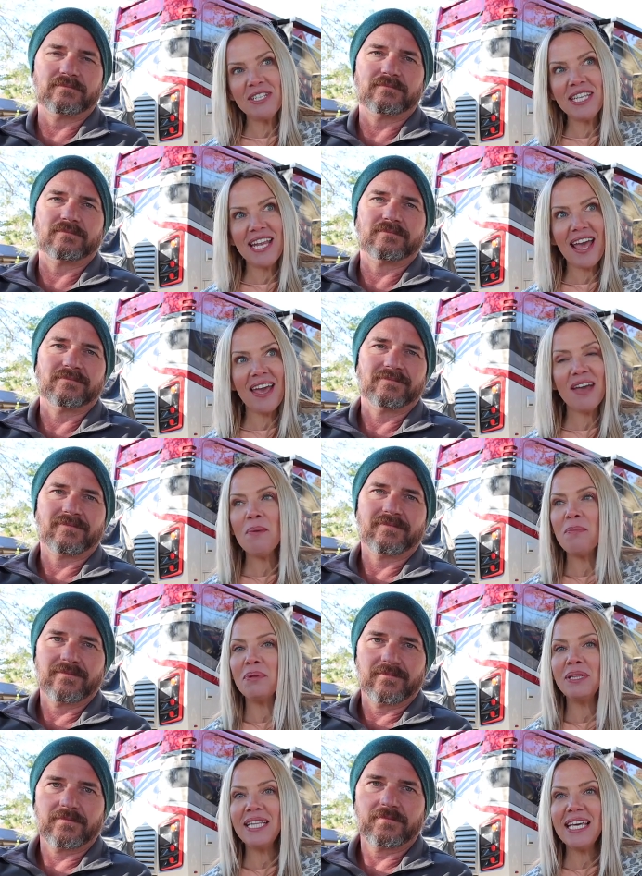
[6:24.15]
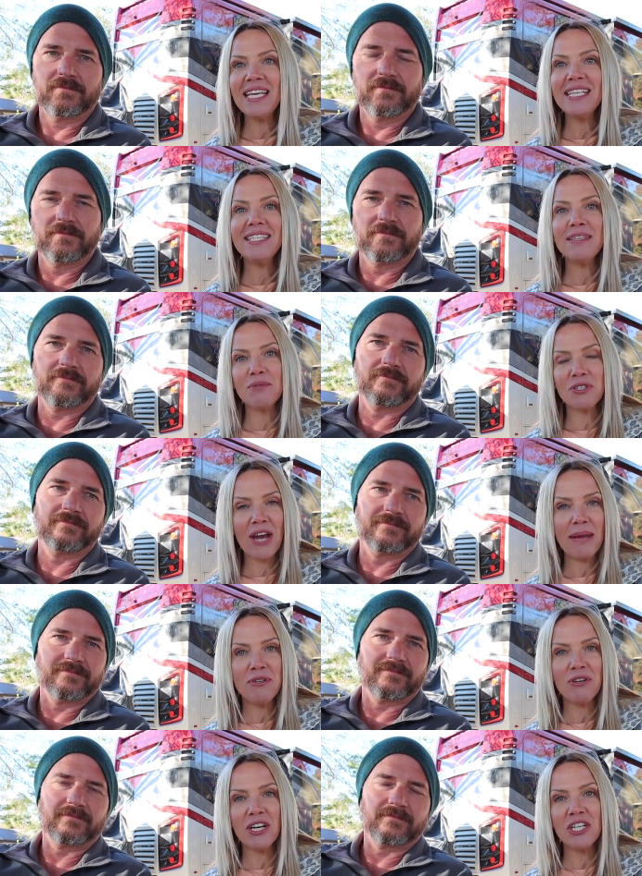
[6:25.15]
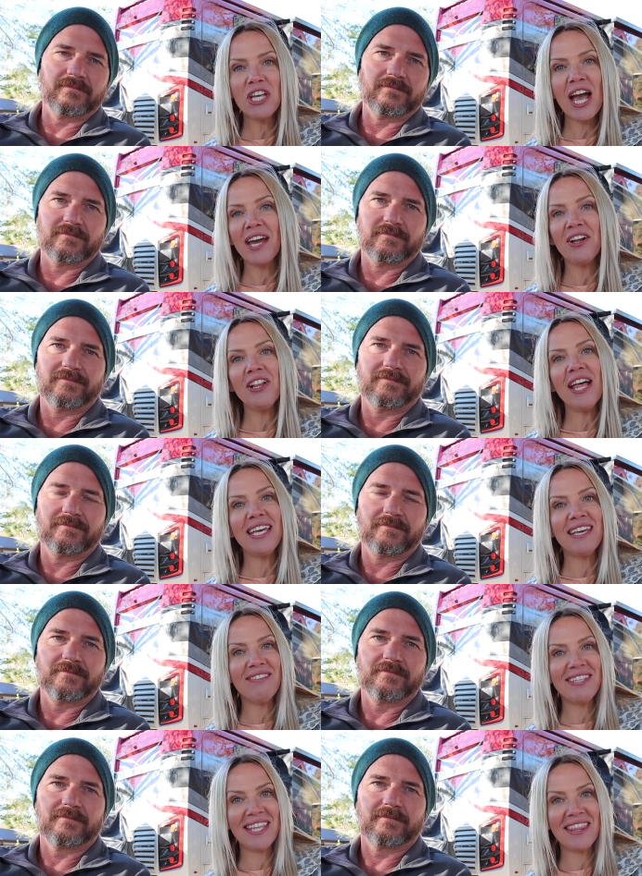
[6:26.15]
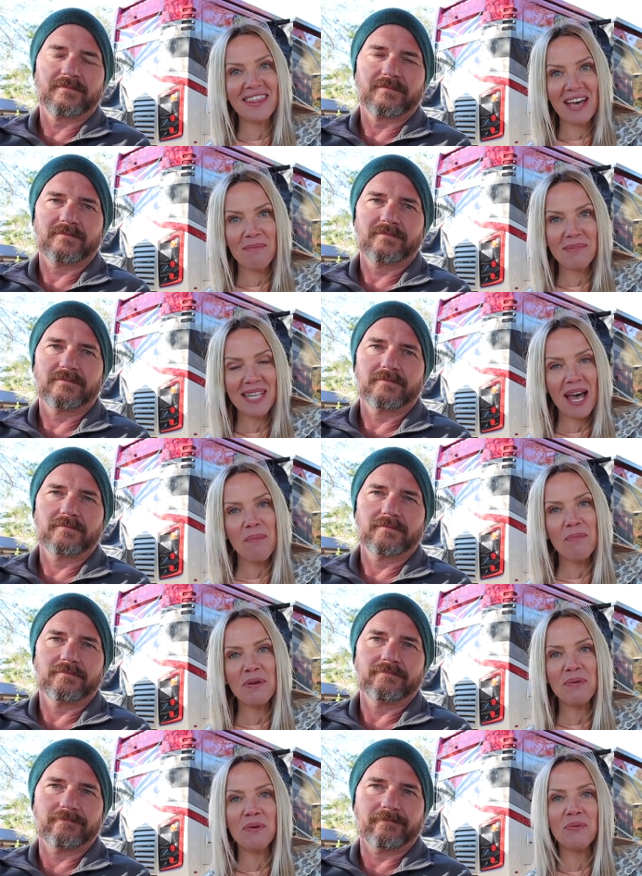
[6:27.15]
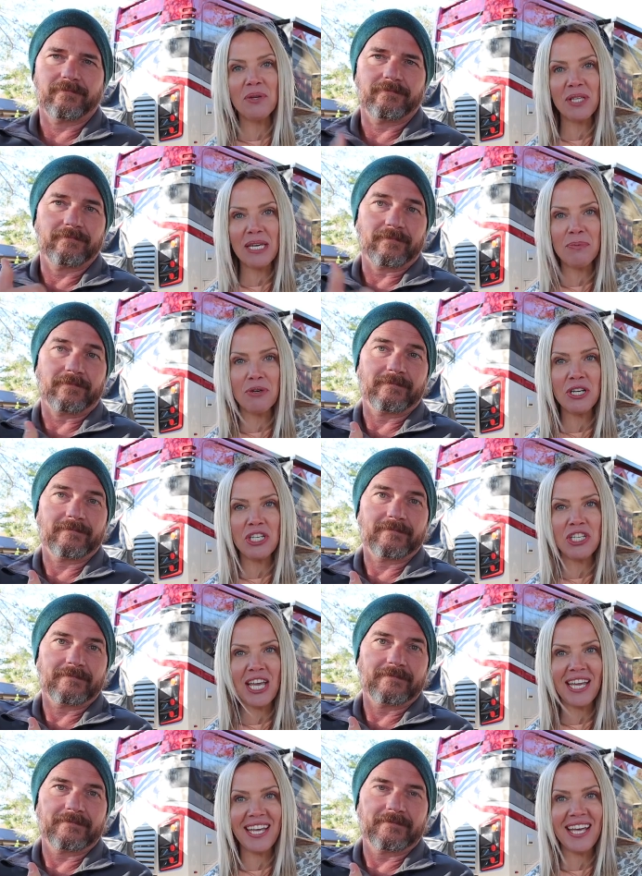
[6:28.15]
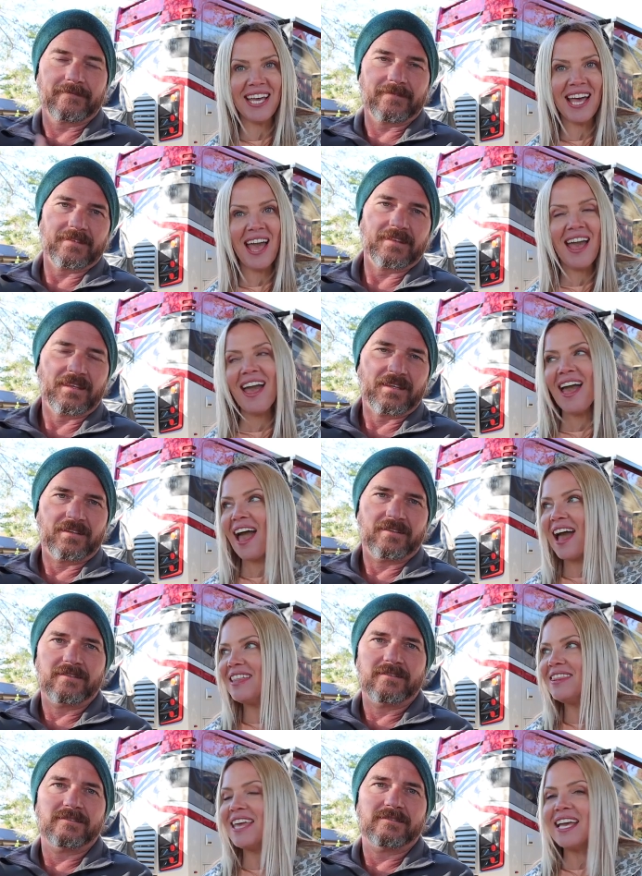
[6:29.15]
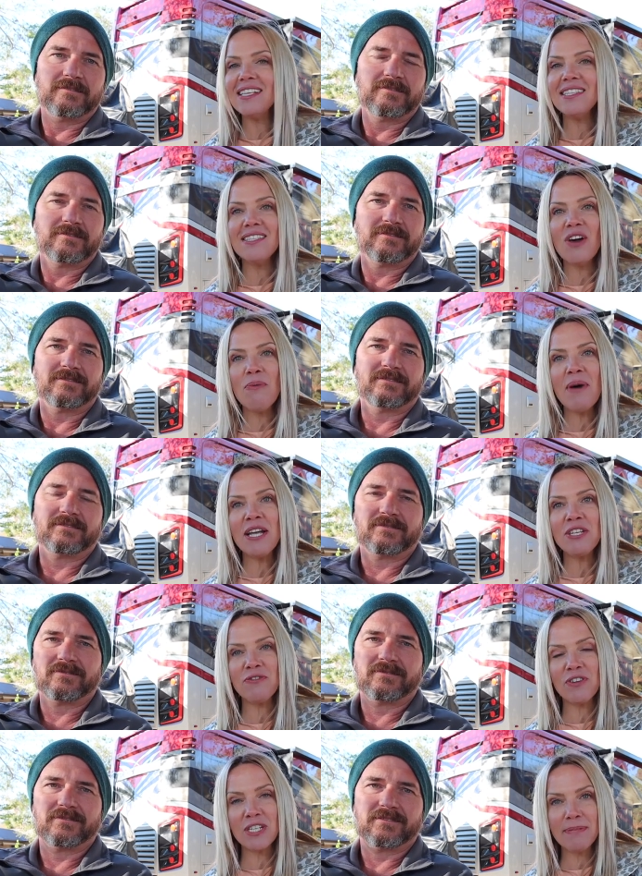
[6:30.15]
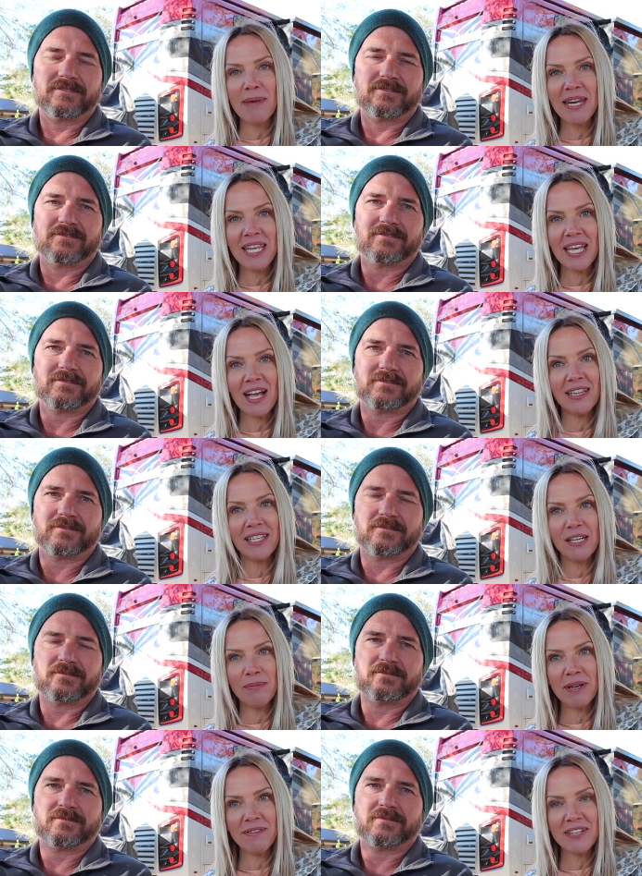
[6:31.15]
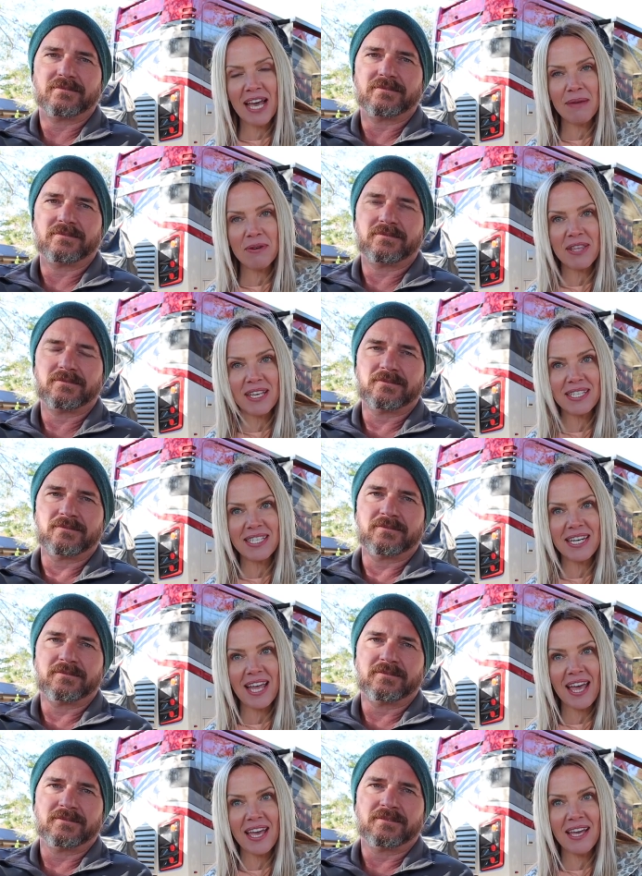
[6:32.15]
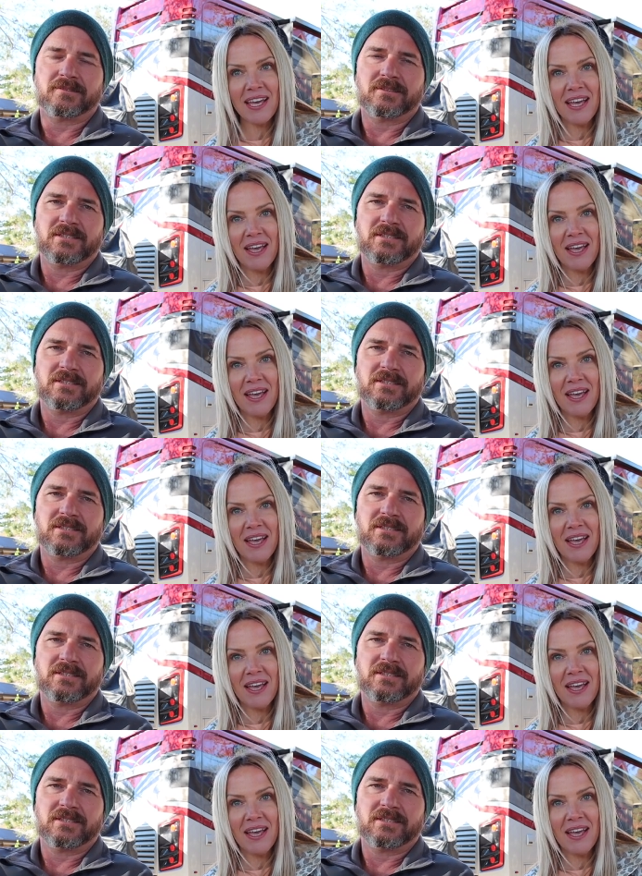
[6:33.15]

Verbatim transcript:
Speaker 1: today, please subscribe to our channel and give us a thumbs up. We would really appreciate it. And thanks so much for spending a little bit of time with us today.